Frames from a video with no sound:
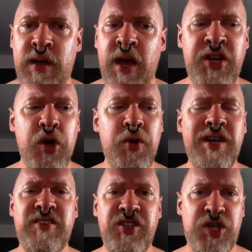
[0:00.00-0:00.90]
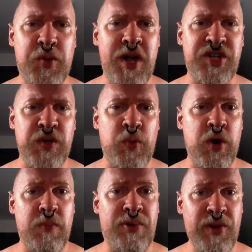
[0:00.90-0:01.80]
and you're in a situation
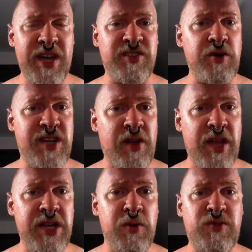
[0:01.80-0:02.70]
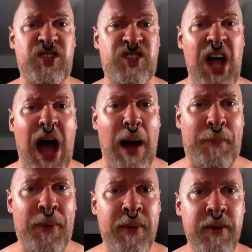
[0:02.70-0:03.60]
where police are telling you, stop!